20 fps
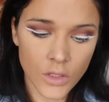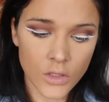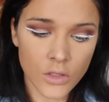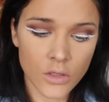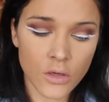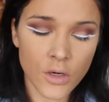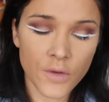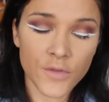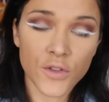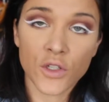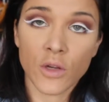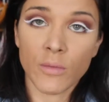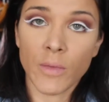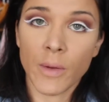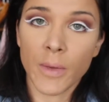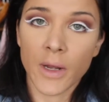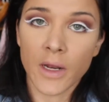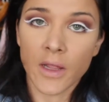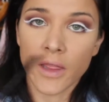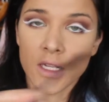So I've just got my
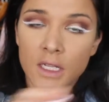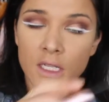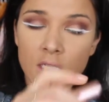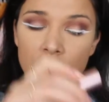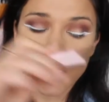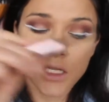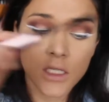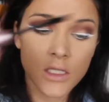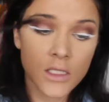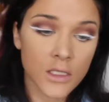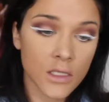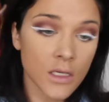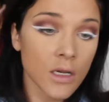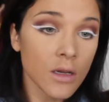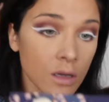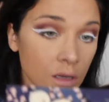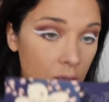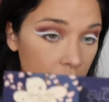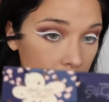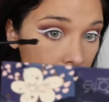Better Than Sex
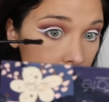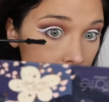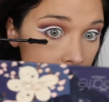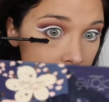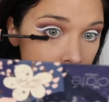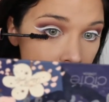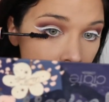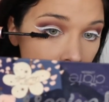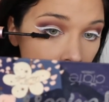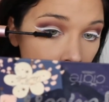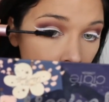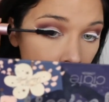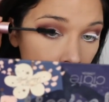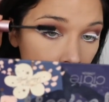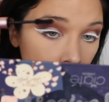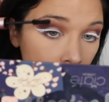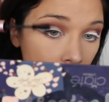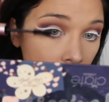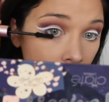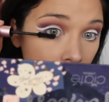
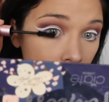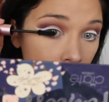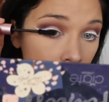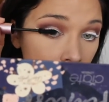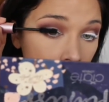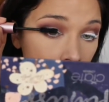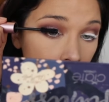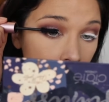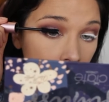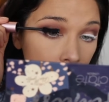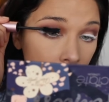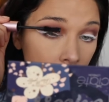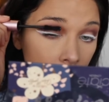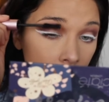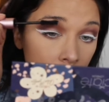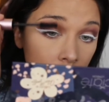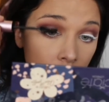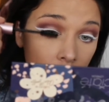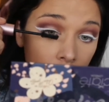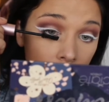mascara.
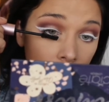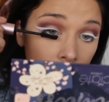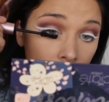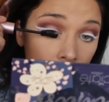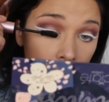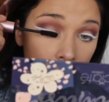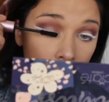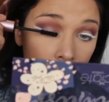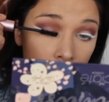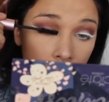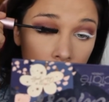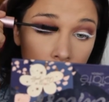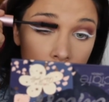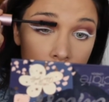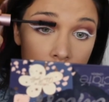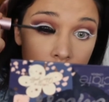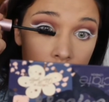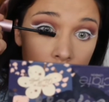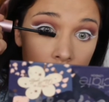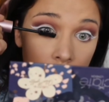And
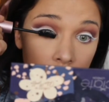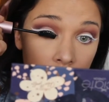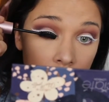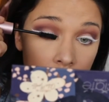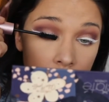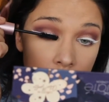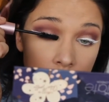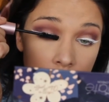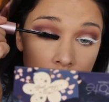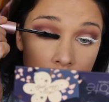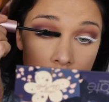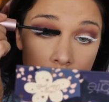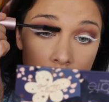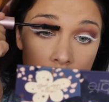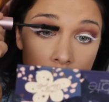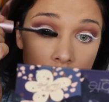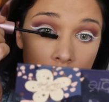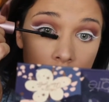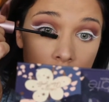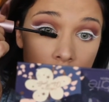just putting that
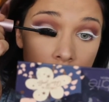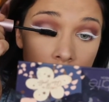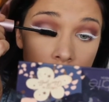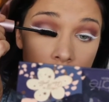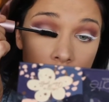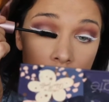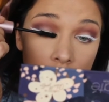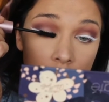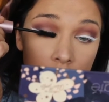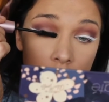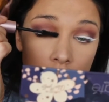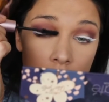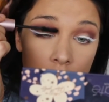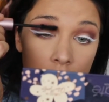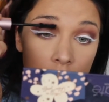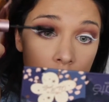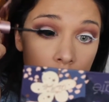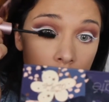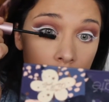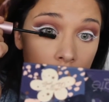on the
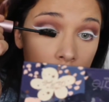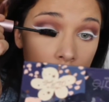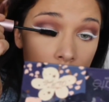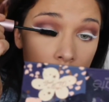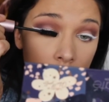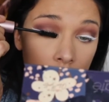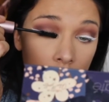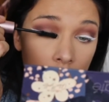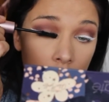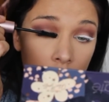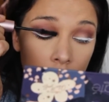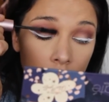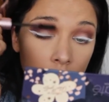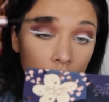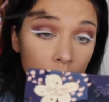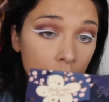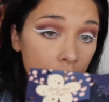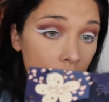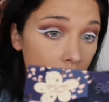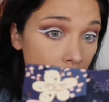top there, on the
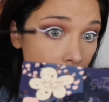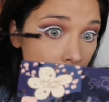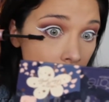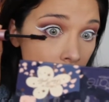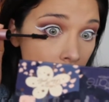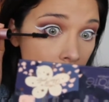bottom.